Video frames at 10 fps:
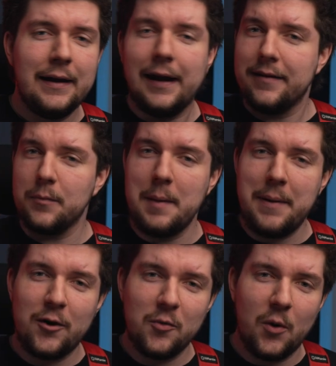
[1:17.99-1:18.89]
into my
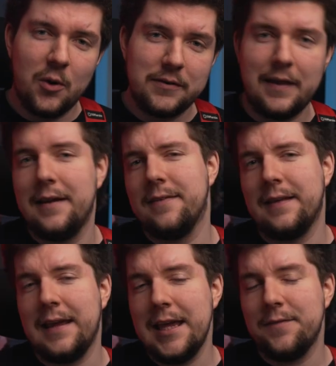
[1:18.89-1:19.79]
pedal board, then into
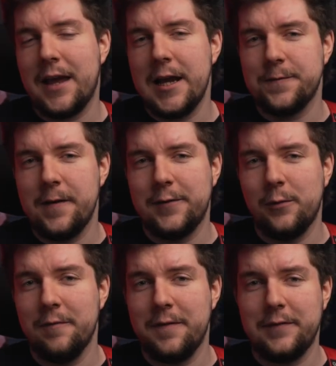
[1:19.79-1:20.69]
the EVH
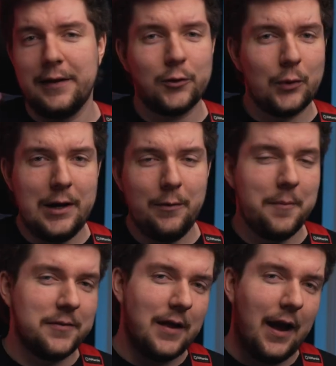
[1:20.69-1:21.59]
5153 where
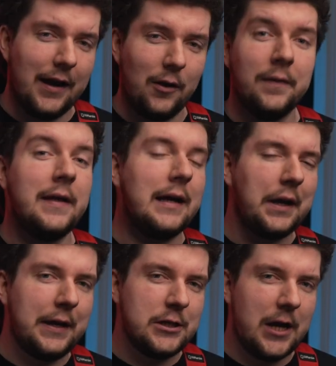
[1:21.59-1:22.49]
I'm starting on the
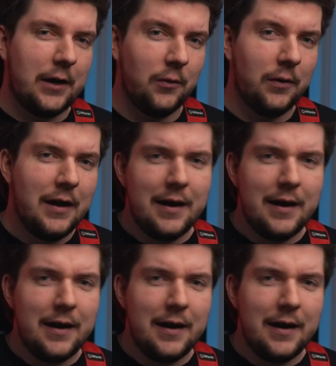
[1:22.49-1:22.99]
clean channel,